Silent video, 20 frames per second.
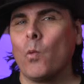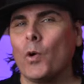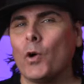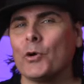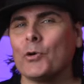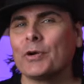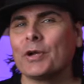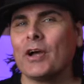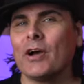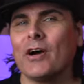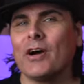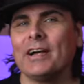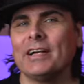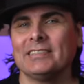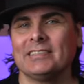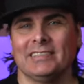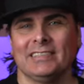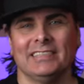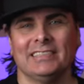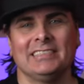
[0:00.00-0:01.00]
Well
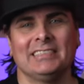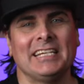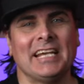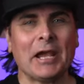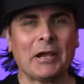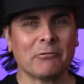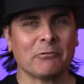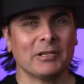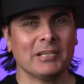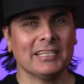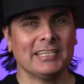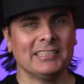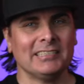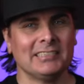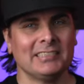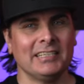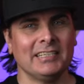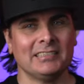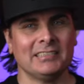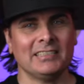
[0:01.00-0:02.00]
guys, the tech release
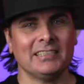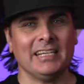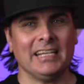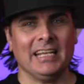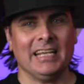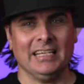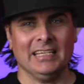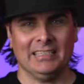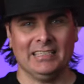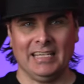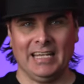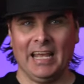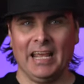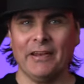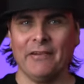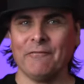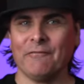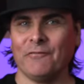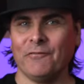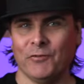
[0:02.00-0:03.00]
season is
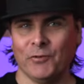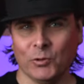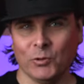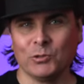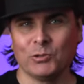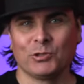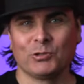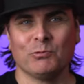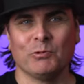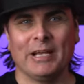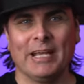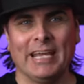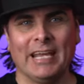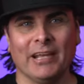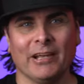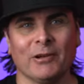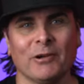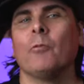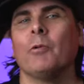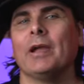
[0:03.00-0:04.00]
in full
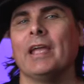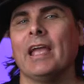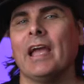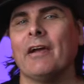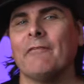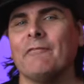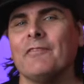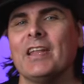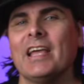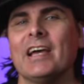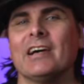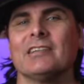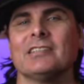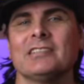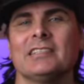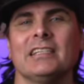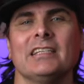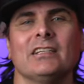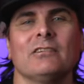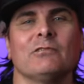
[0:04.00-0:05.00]
swing. We have now
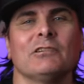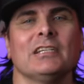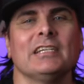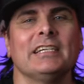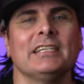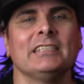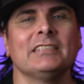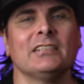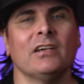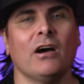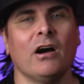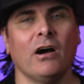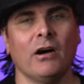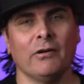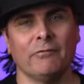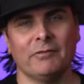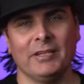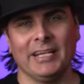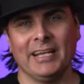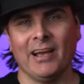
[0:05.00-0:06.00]
seen the release
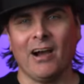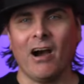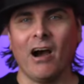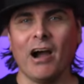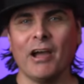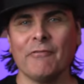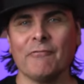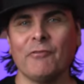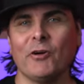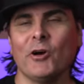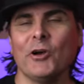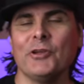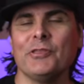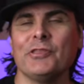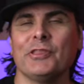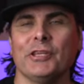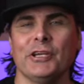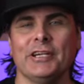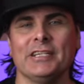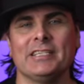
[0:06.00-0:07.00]
of the
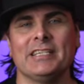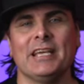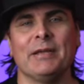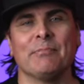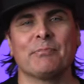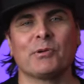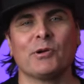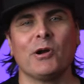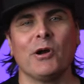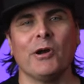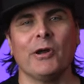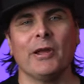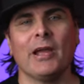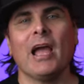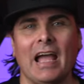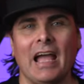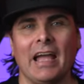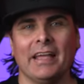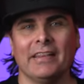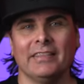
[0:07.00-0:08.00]
iPhone 13 Pro
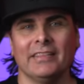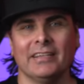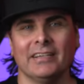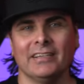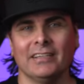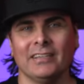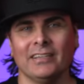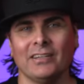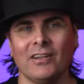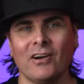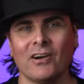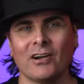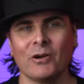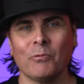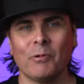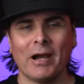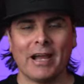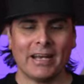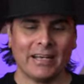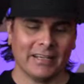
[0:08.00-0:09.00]
and the
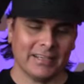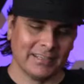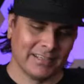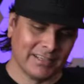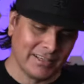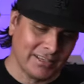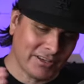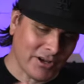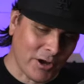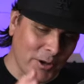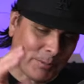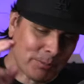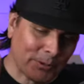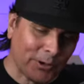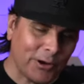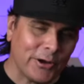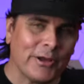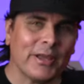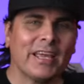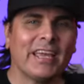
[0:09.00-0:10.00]
long-awaited
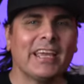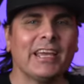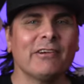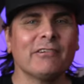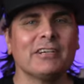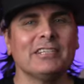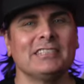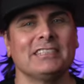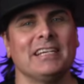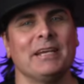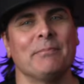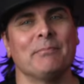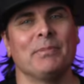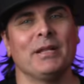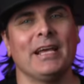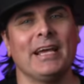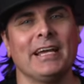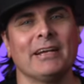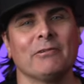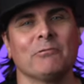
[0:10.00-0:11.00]
GoPro Hero 10
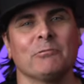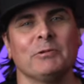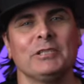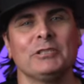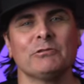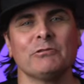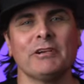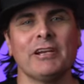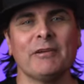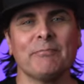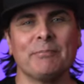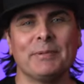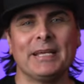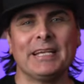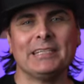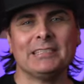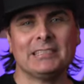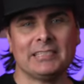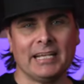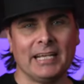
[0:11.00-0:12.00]
Black, which we've
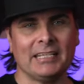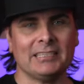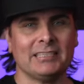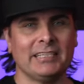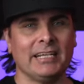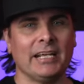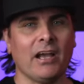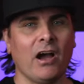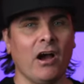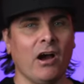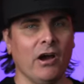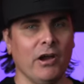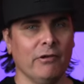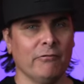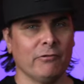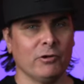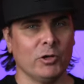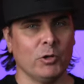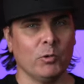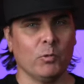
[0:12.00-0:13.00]
been testing
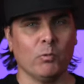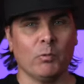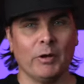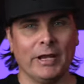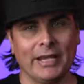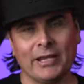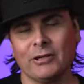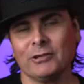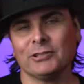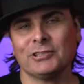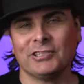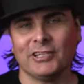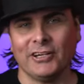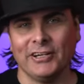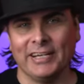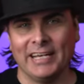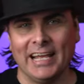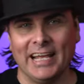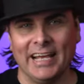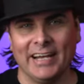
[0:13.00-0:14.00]
over a week or
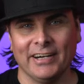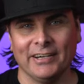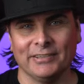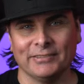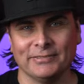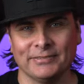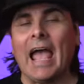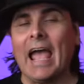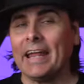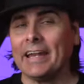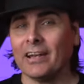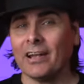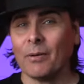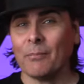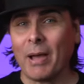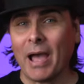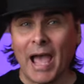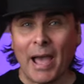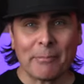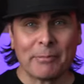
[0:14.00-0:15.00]
so now. And
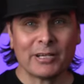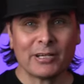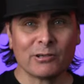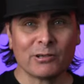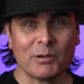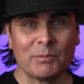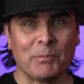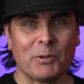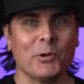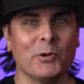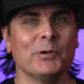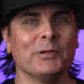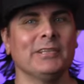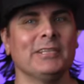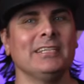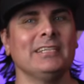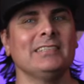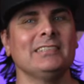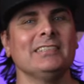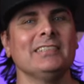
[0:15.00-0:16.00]
I'm happy to report
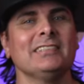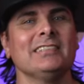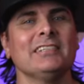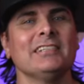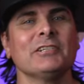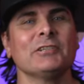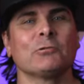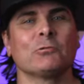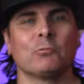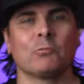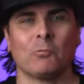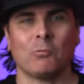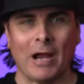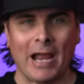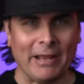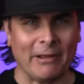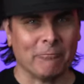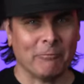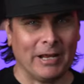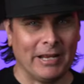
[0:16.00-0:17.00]
this is a
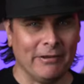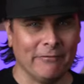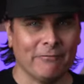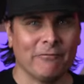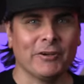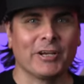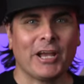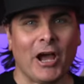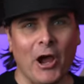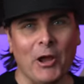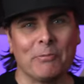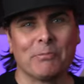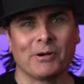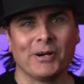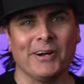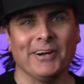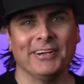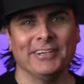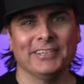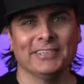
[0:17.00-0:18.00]
great win for
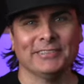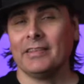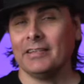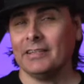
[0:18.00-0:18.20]
GoPro.